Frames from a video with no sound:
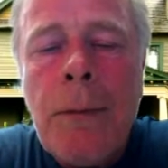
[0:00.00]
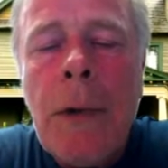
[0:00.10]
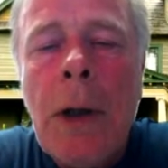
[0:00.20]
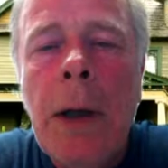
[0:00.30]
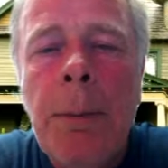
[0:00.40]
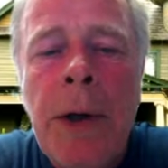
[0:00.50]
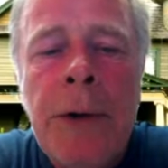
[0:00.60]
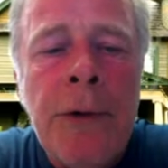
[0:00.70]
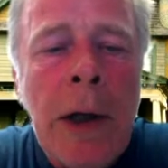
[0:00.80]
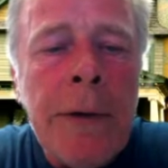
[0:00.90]
it means
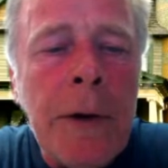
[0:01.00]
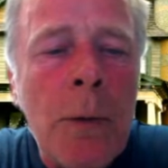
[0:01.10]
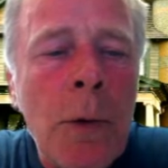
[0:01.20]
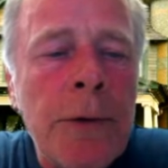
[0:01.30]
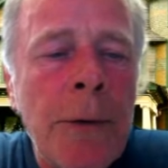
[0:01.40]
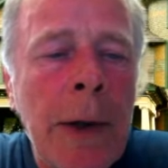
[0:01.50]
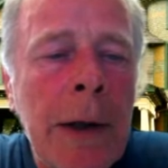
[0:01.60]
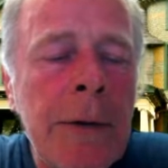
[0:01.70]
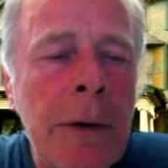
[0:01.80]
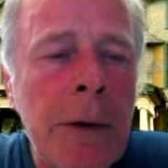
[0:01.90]
nothing. Won't do
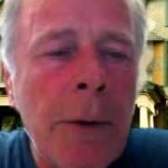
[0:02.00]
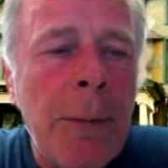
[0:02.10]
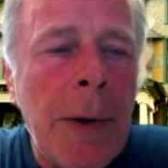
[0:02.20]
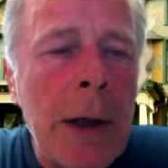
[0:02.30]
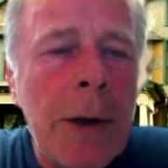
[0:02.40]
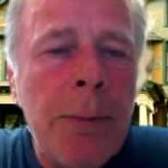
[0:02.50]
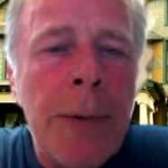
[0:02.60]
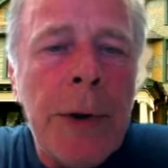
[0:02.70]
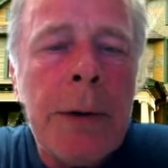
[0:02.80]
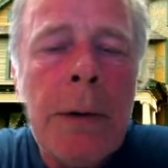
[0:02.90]
anything to your
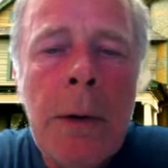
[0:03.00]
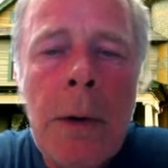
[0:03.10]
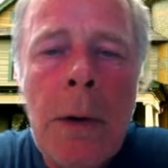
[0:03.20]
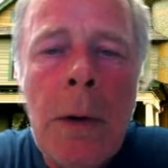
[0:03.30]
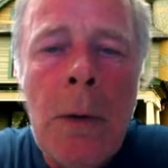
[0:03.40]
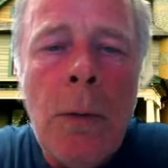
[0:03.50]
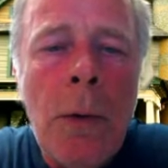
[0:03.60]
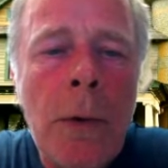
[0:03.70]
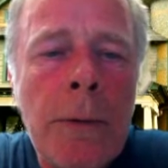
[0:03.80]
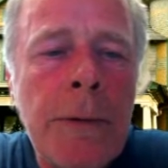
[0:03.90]
pocketbook,
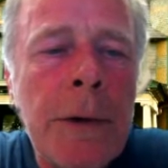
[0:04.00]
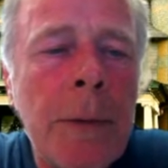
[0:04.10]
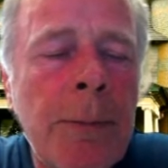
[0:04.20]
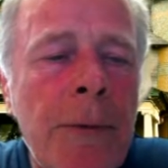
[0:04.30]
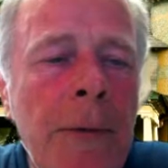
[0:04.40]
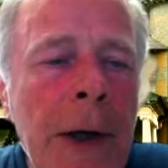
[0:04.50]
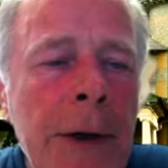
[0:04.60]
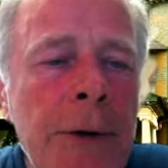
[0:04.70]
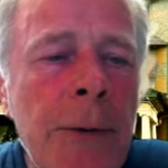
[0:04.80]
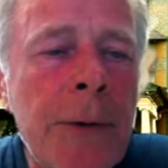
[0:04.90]
won't provide
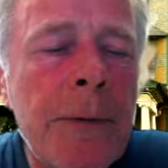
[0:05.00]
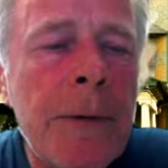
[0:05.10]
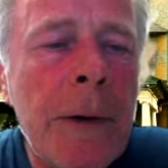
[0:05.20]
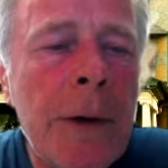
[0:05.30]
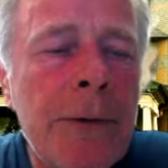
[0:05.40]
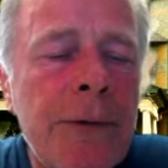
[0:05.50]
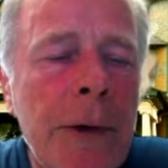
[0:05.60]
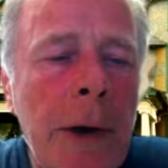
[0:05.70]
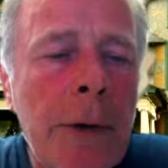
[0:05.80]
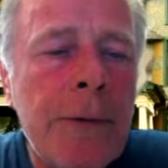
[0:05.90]
you with
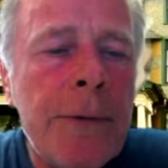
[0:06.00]
sales.